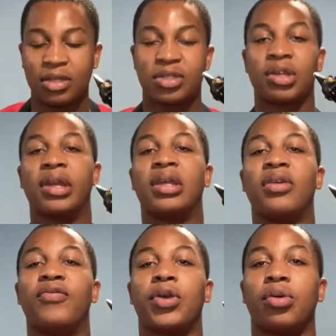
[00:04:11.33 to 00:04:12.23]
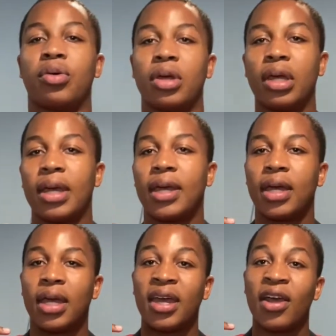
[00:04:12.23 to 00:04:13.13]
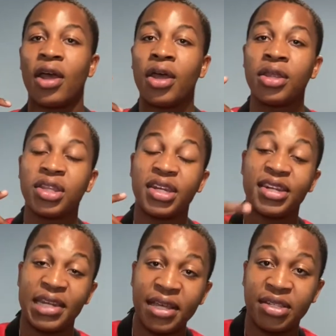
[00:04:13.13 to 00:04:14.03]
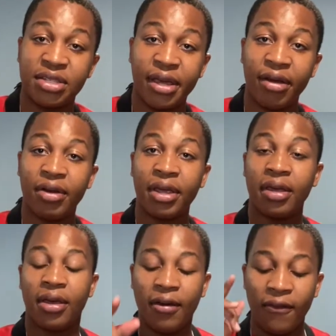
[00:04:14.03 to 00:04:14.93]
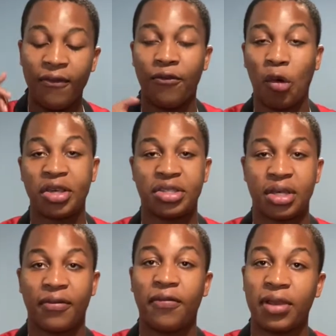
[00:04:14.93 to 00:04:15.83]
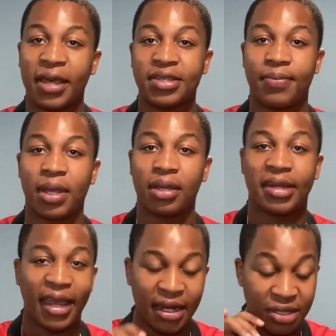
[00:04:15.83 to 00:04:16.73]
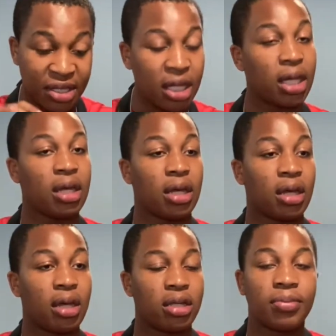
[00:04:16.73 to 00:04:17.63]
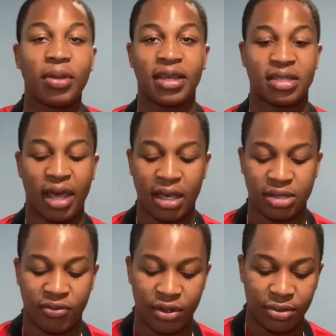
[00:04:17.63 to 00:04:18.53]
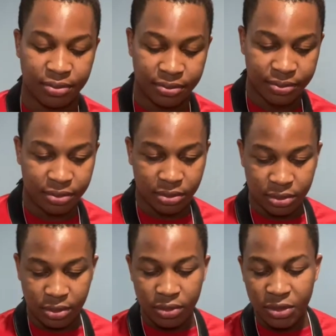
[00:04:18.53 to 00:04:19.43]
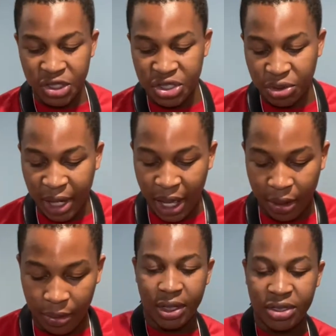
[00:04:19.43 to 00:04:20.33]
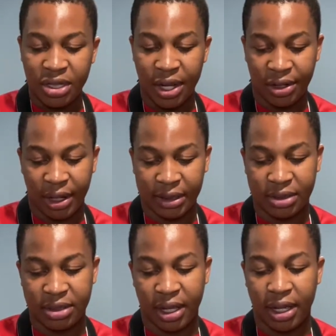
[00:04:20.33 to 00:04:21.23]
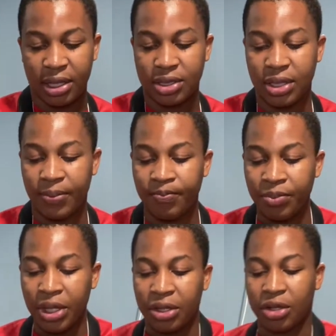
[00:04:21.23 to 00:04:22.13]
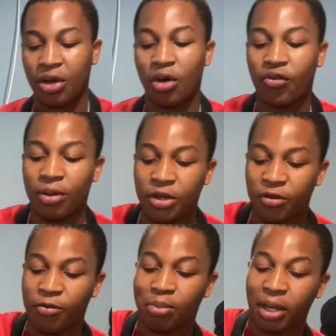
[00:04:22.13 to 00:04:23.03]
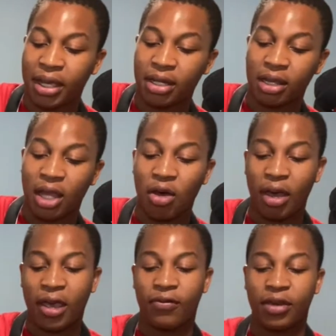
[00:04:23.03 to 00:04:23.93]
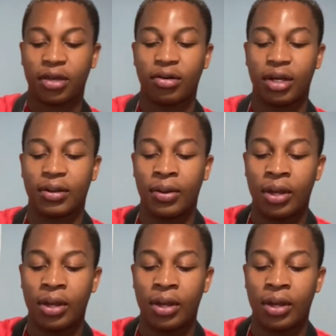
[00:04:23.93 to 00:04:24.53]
is going to give you the necessary voicing flexibility that is key to playing saxophone. So now, here's another exercise. You're going from, you're playing the low A fingering,